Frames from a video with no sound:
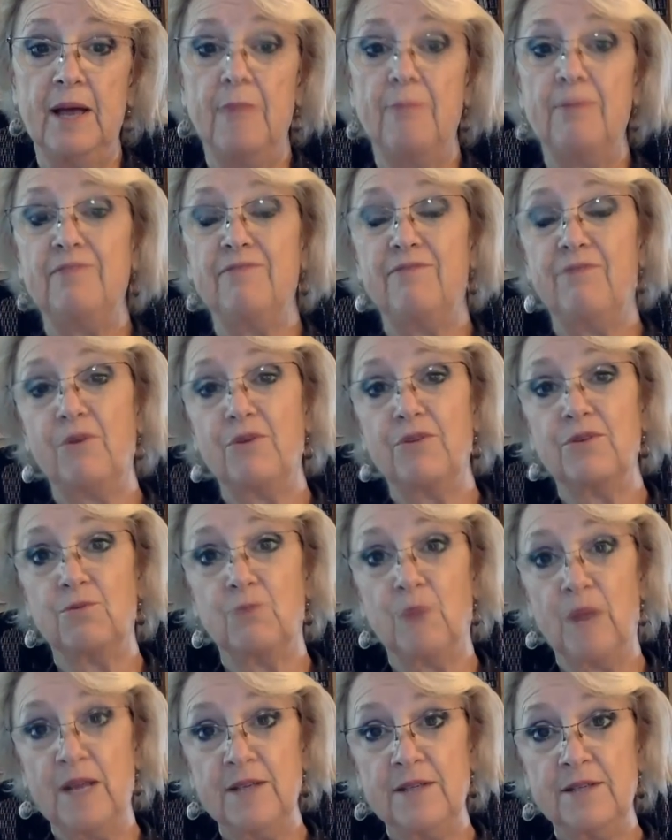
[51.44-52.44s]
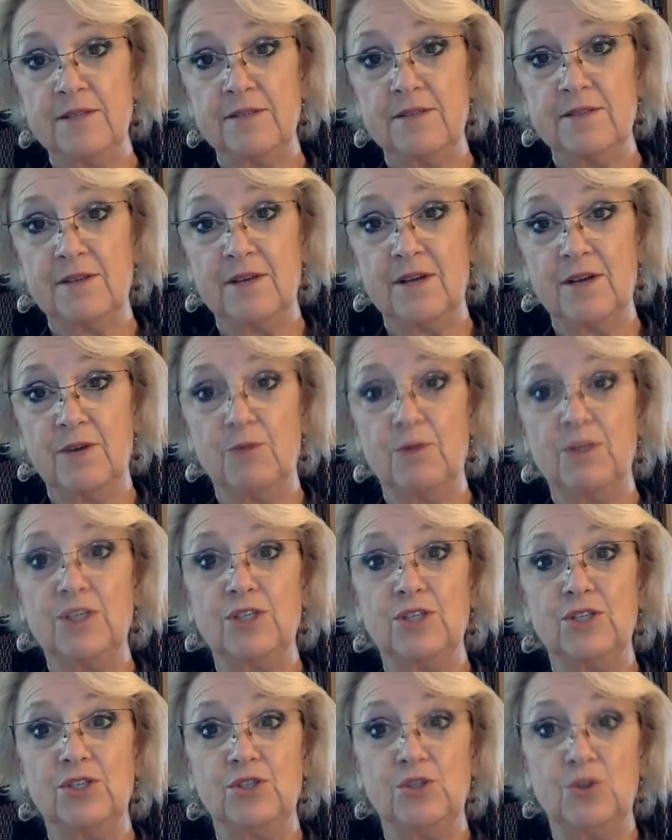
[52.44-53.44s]
before the race, which
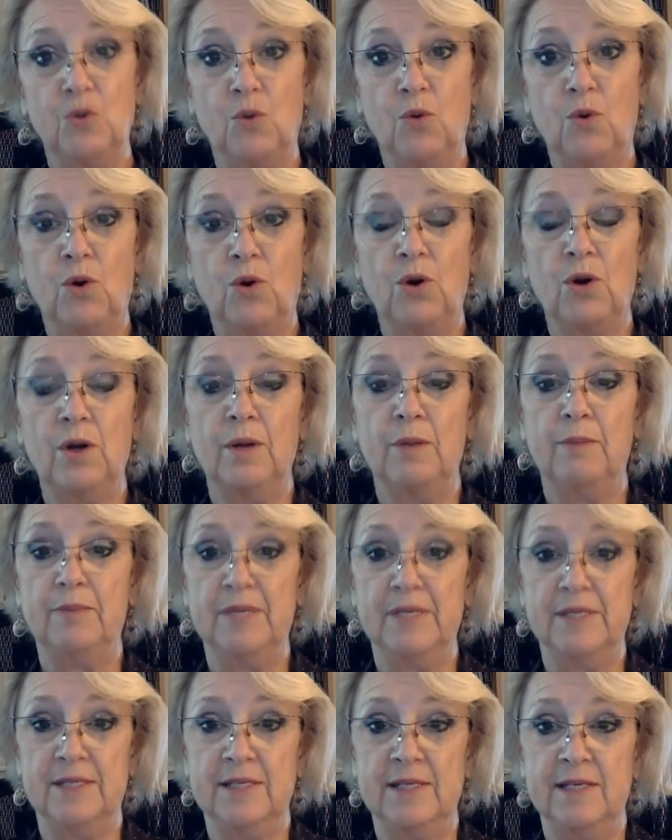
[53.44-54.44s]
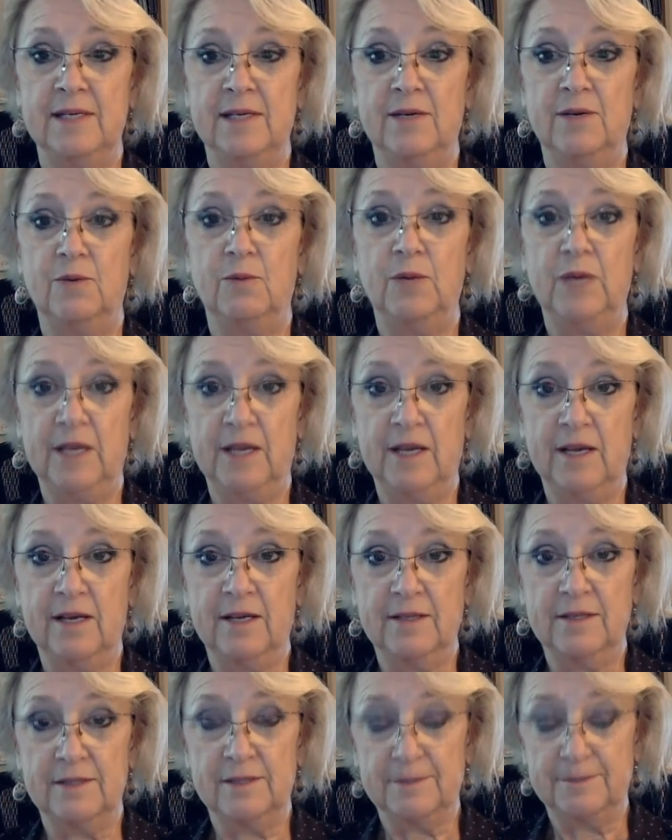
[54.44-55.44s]
is your busy
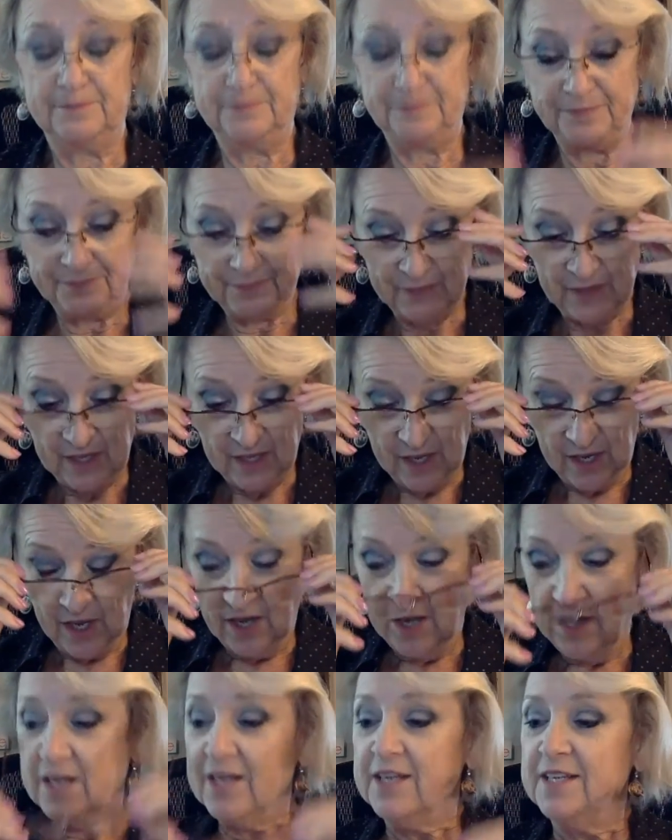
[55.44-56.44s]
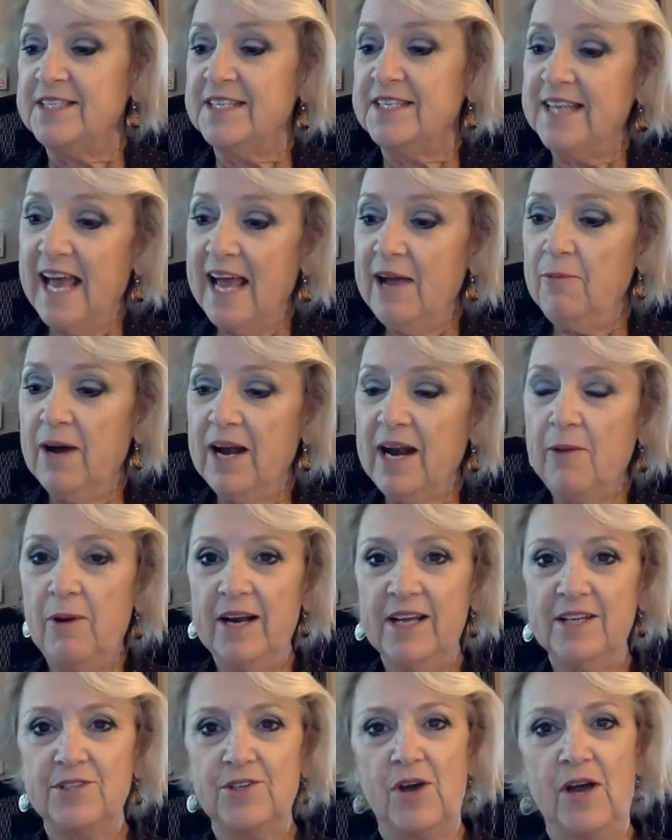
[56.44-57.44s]
weekend. Today, what I
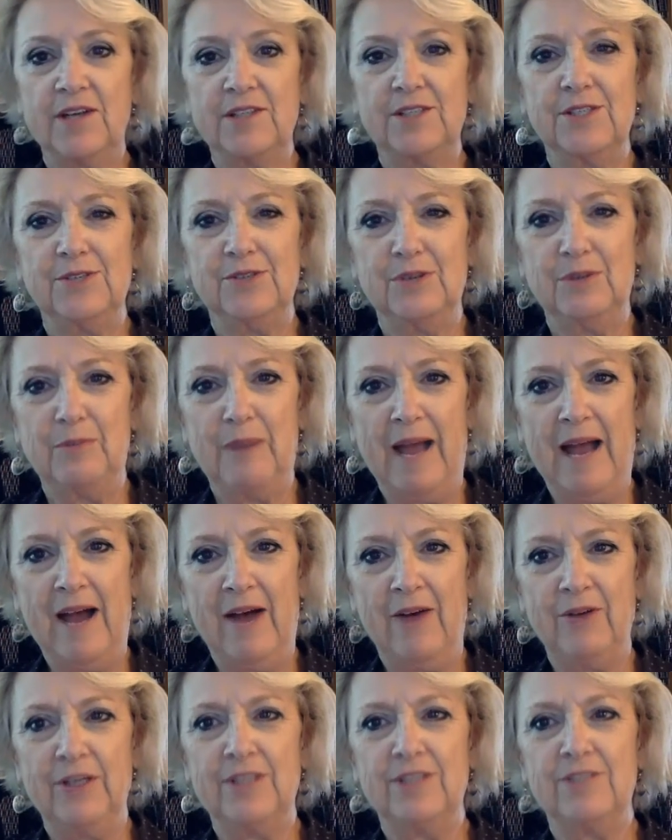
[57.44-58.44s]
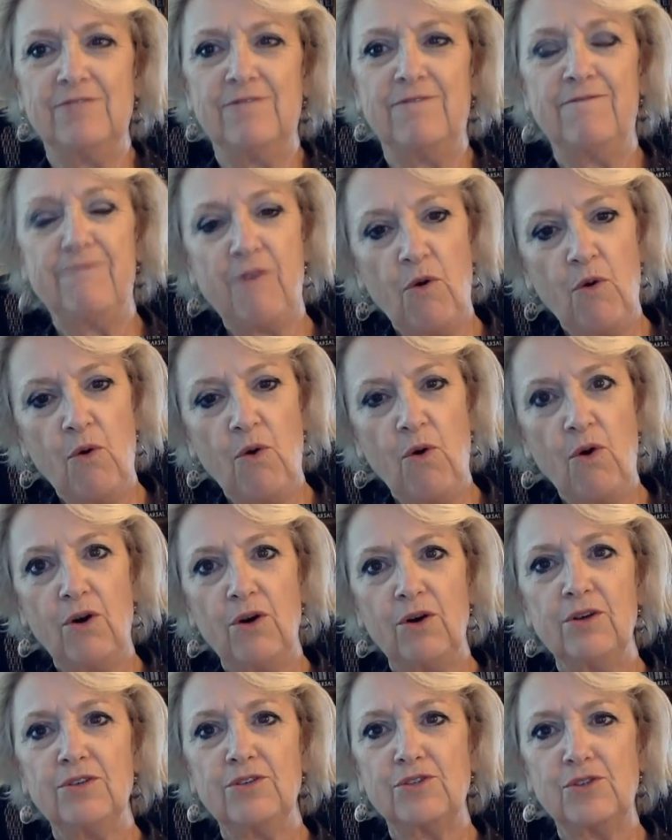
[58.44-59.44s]
want to talk to you about is
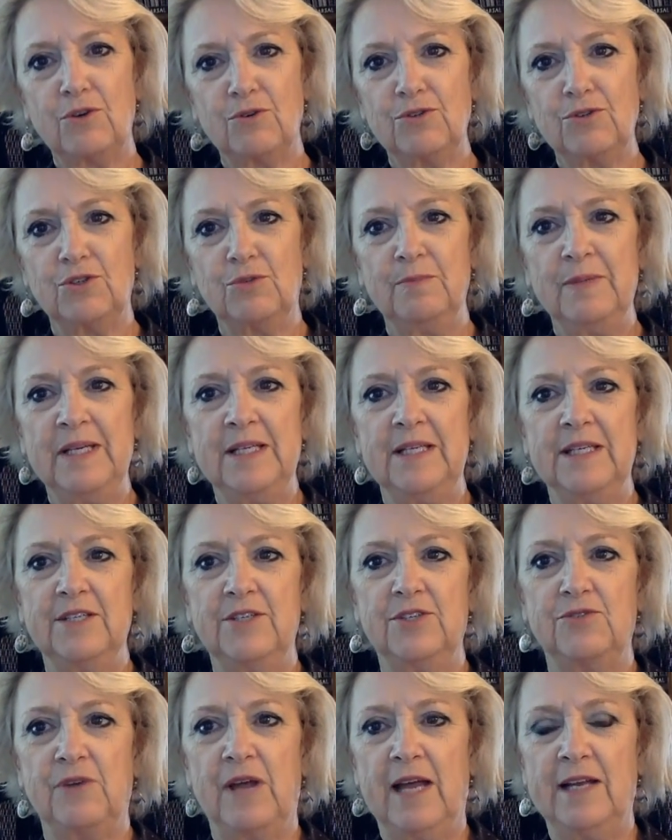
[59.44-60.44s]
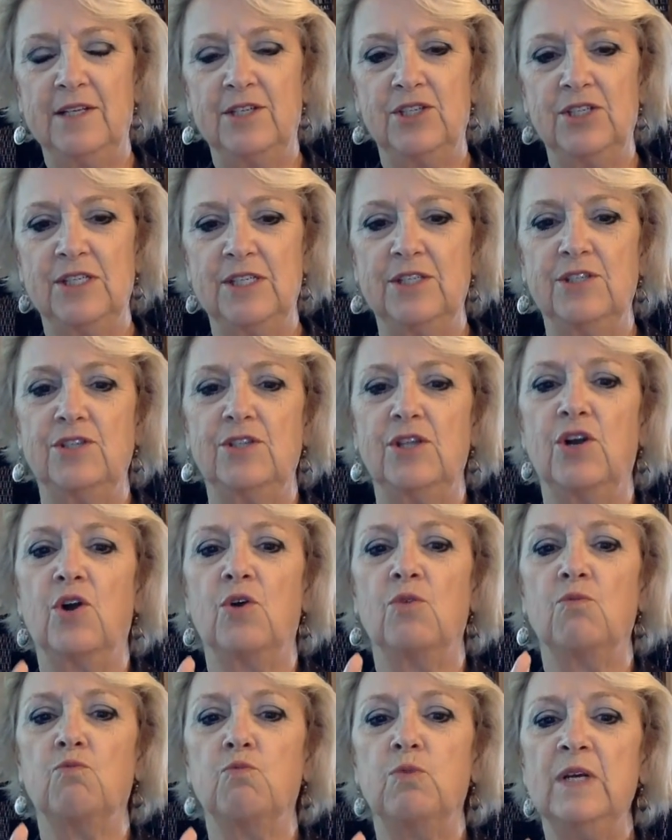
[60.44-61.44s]
4 social media strategies that
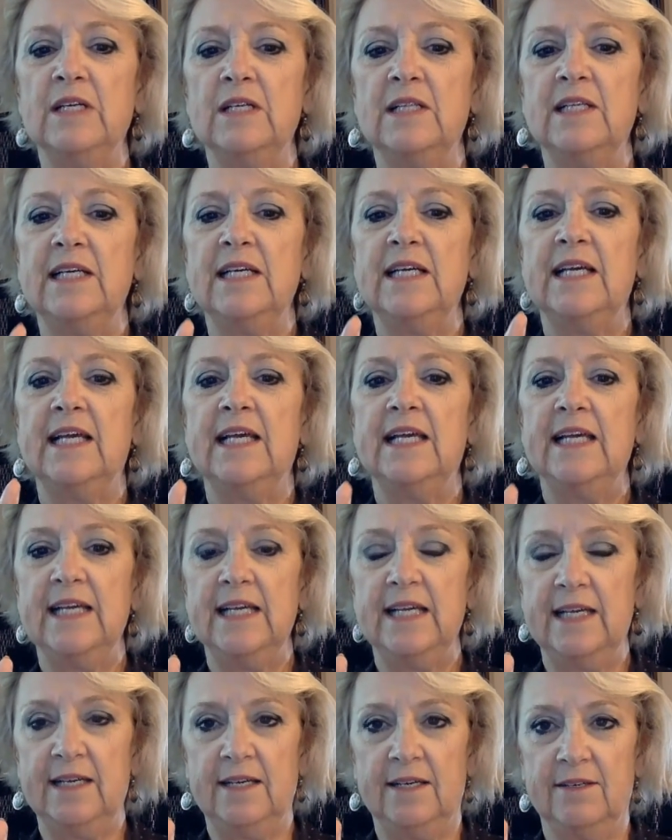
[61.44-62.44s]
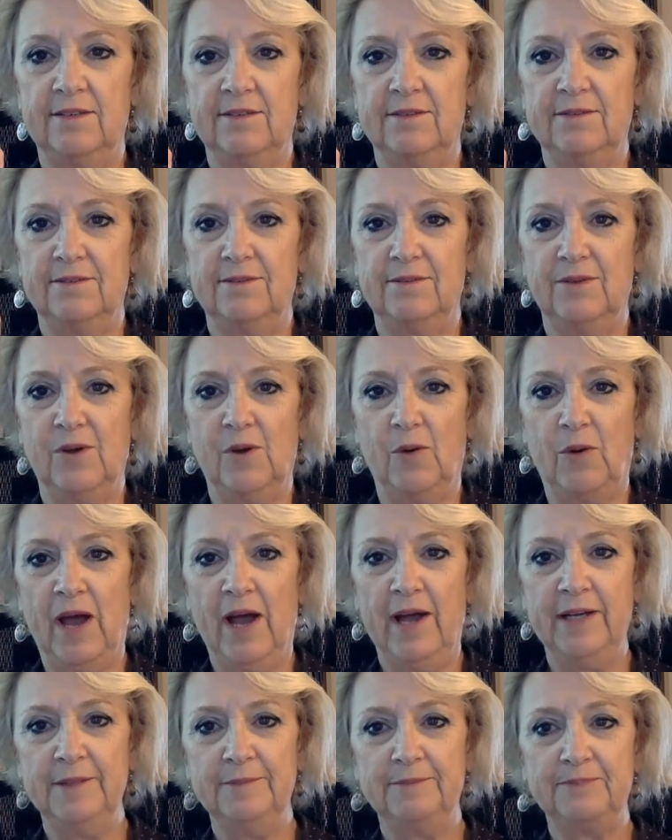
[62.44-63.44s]
are really key.
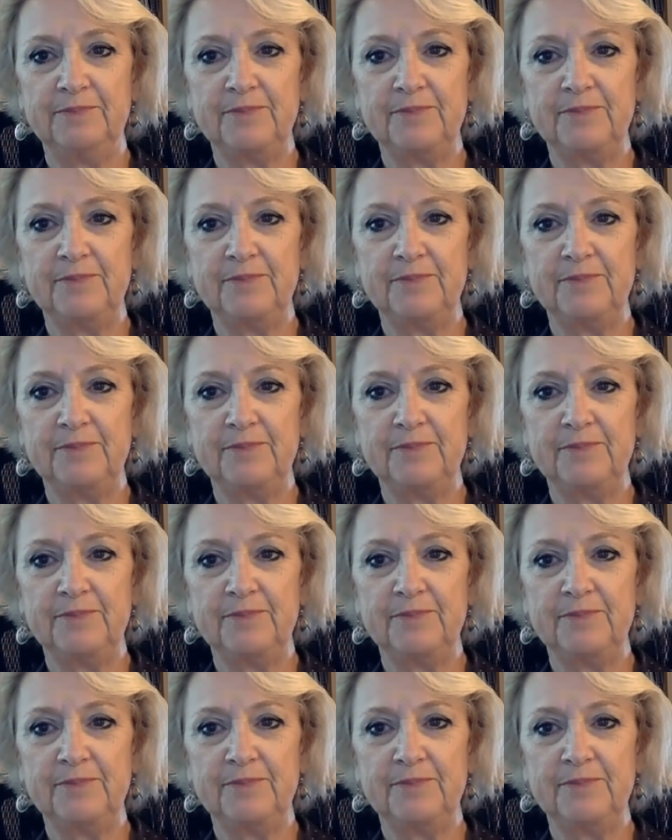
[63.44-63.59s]
Okay?